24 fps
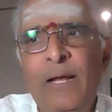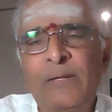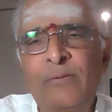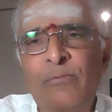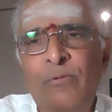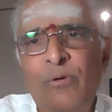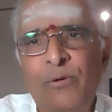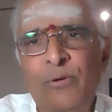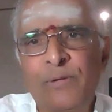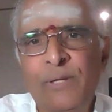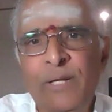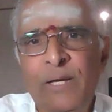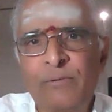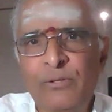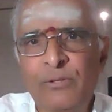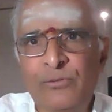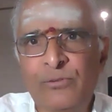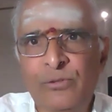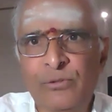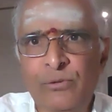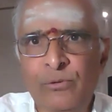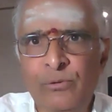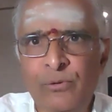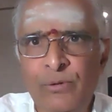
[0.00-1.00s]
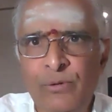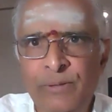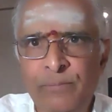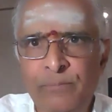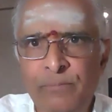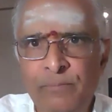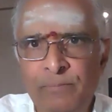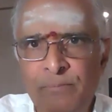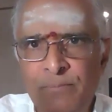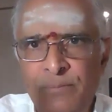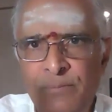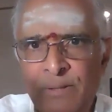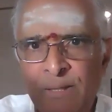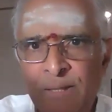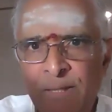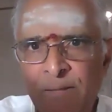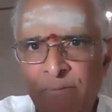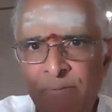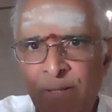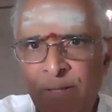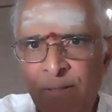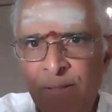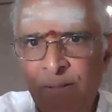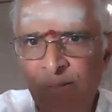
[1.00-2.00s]
Gurudev was
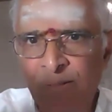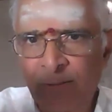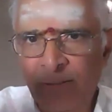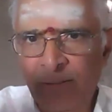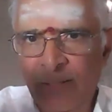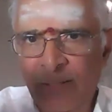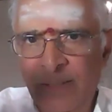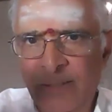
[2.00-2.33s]
leaving,